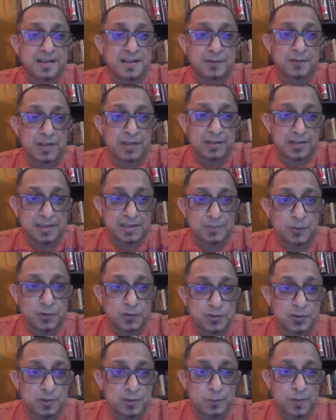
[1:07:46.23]
giving these
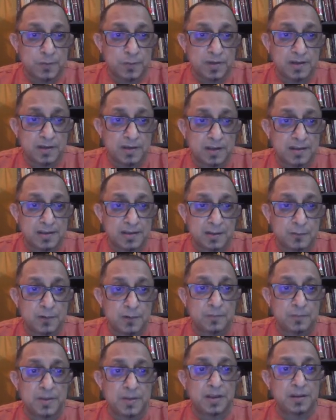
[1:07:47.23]
books to the women, and they
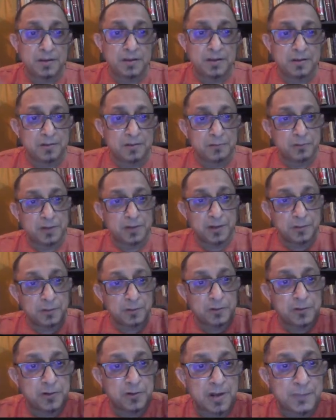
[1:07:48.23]
were being quote
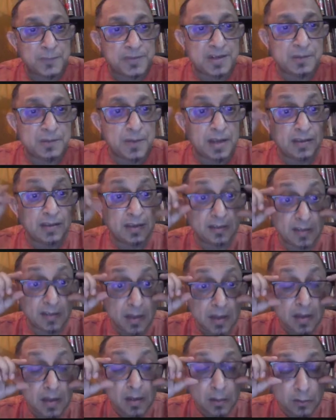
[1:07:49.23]
unquote corrupted by these.